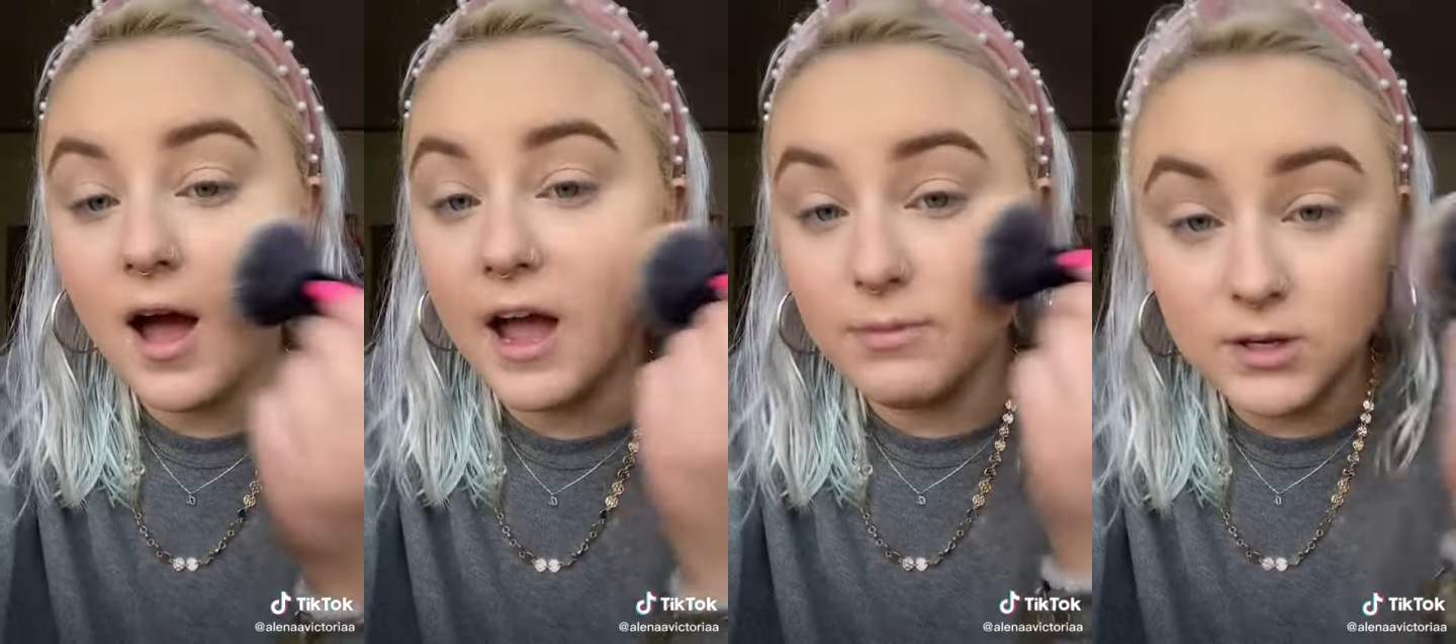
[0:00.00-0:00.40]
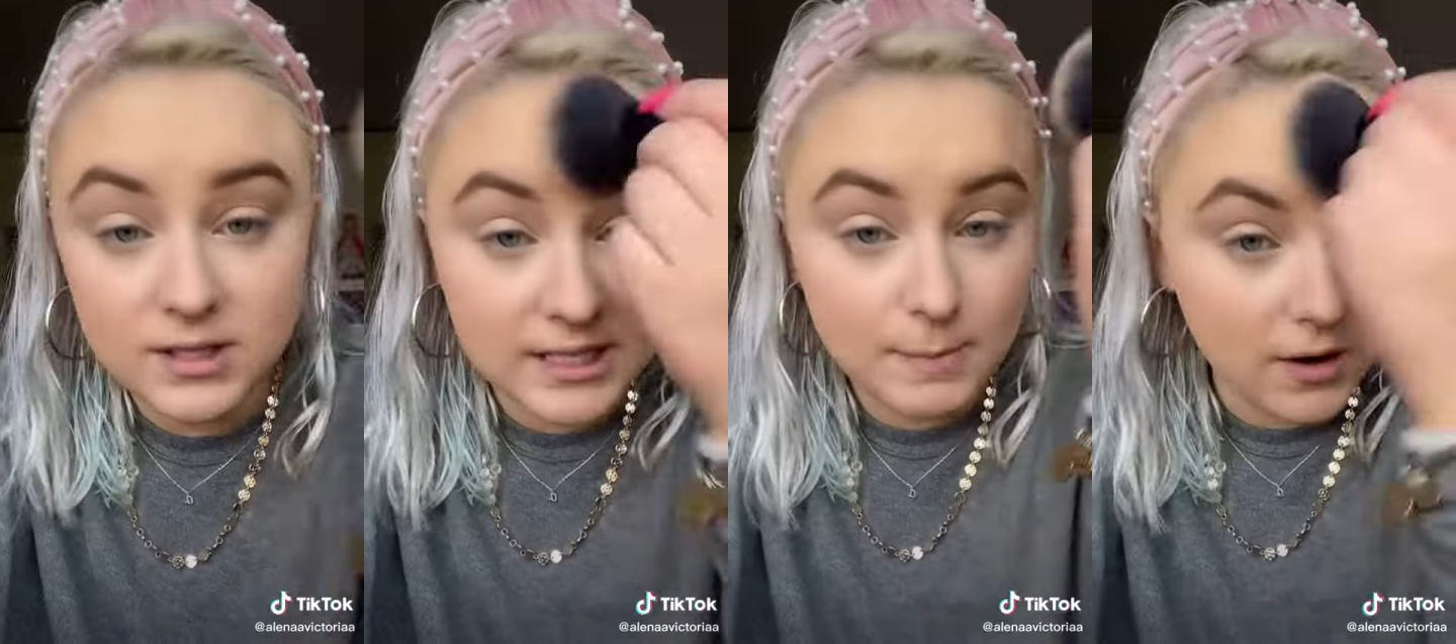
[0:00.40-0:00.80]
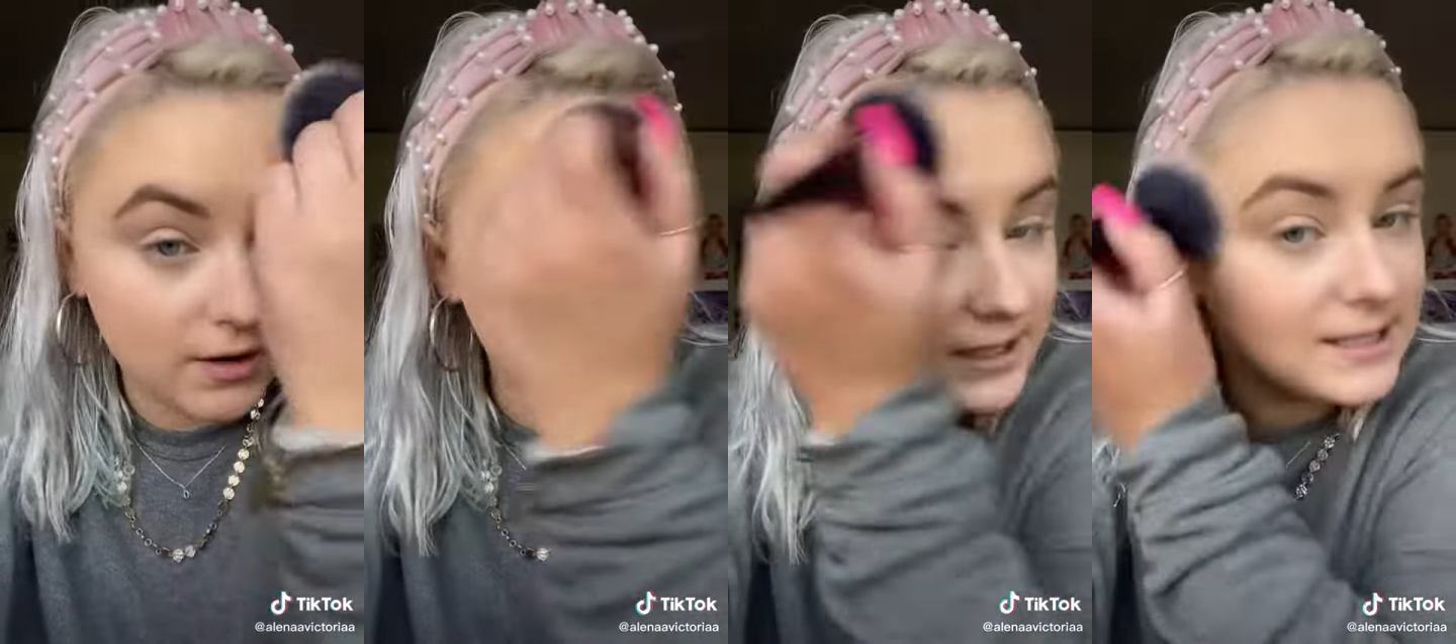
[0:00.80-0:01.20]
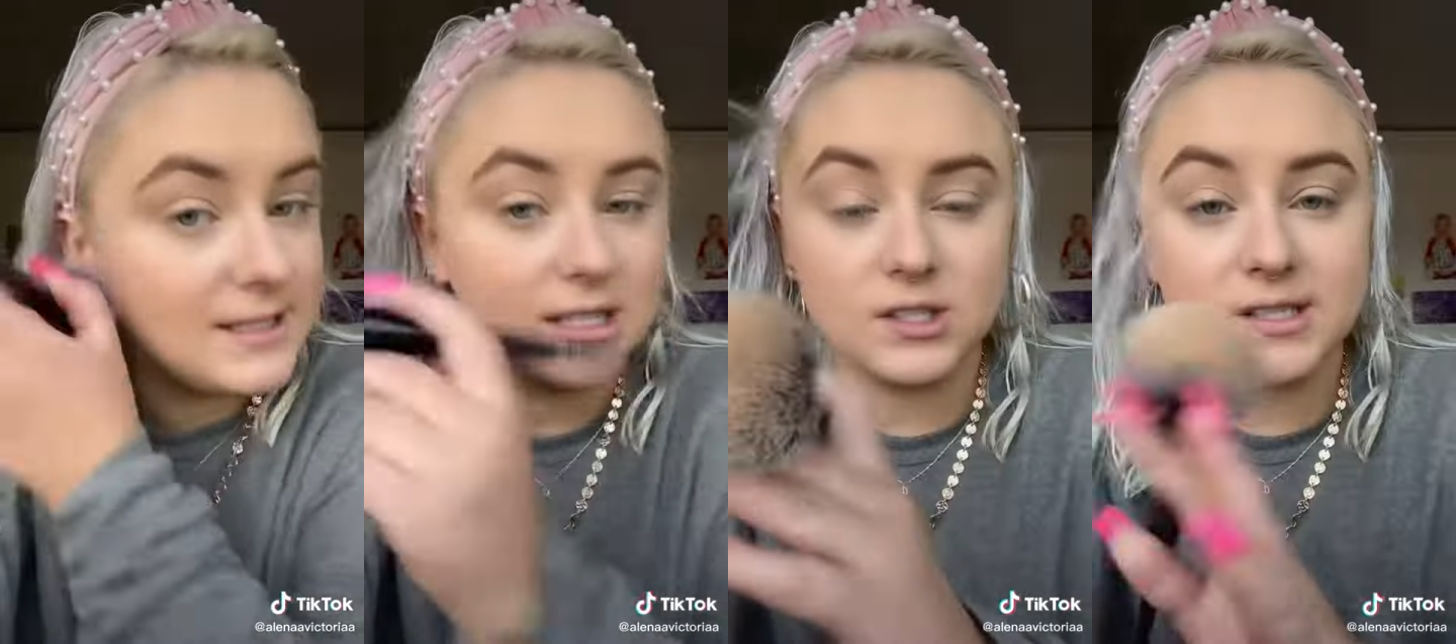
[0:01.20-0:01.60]
I've been using this powder for like
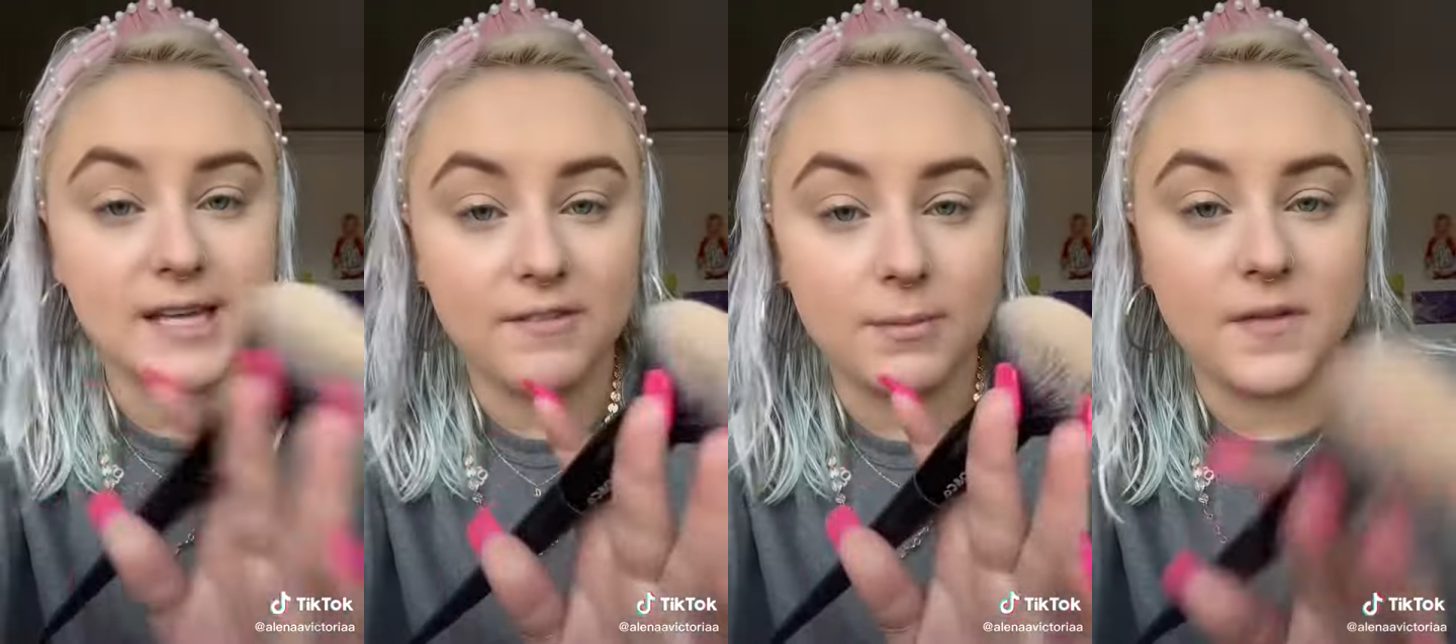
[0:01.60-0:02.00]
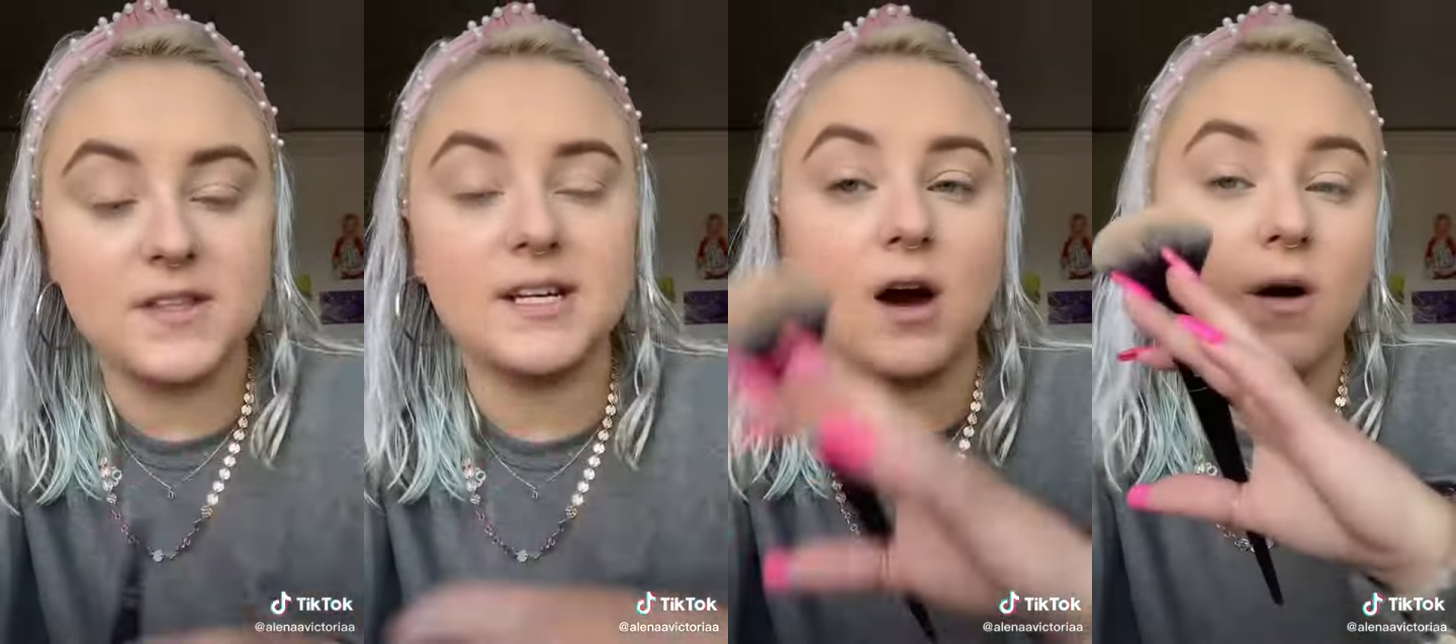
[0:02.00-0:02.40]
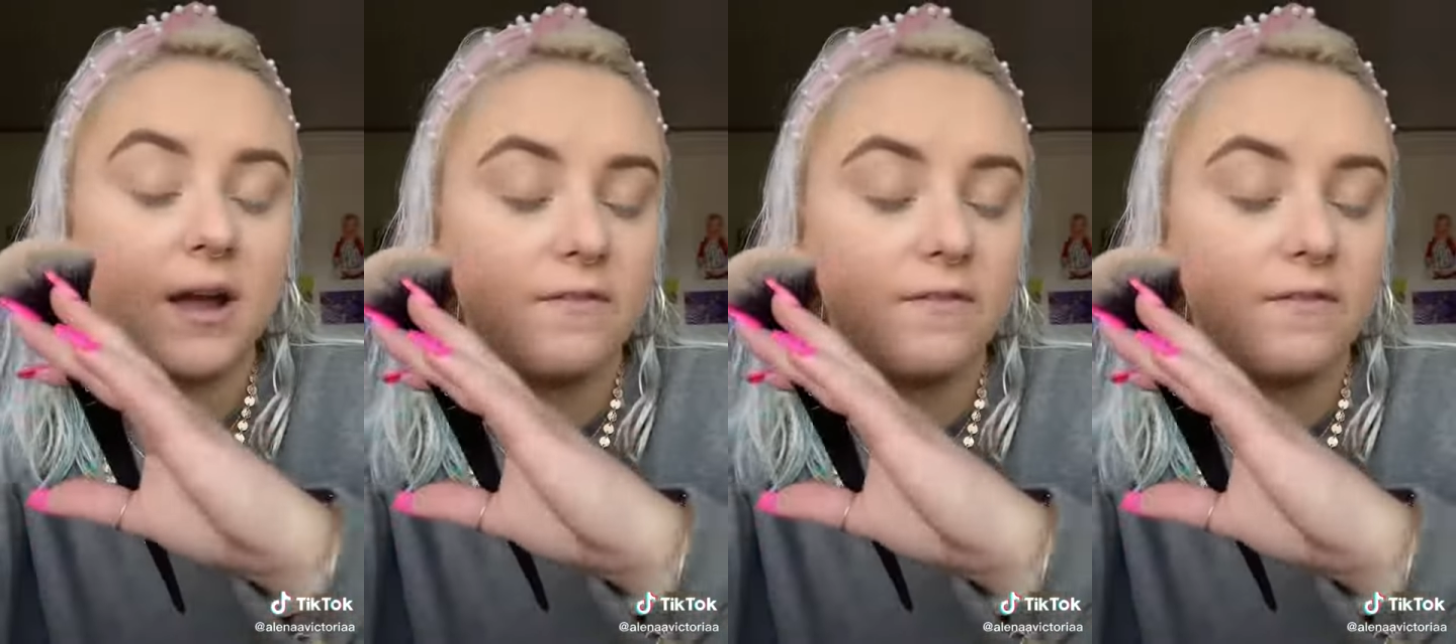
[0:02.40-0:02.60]
six or seven months now. I